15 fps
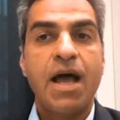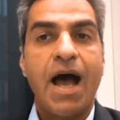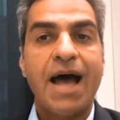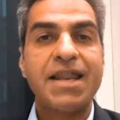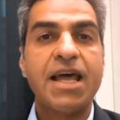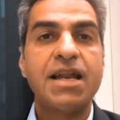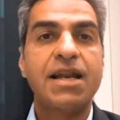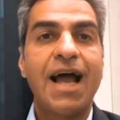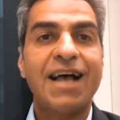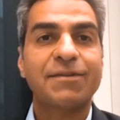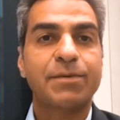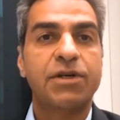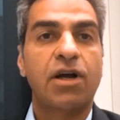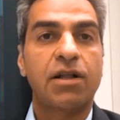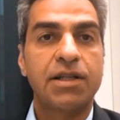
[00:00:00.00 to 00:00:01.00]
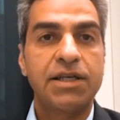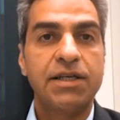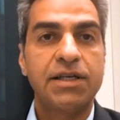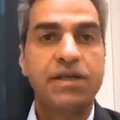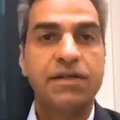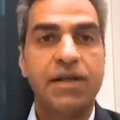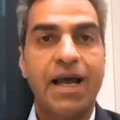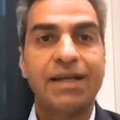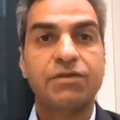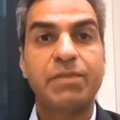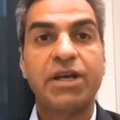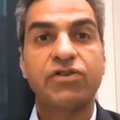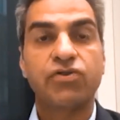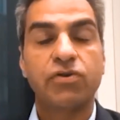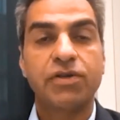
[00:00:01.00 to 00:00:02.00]
And then last but not least, they had to
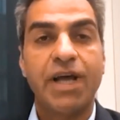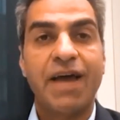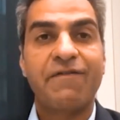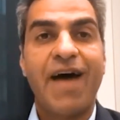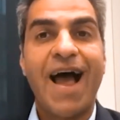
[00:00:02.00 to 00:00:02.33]
make sure they have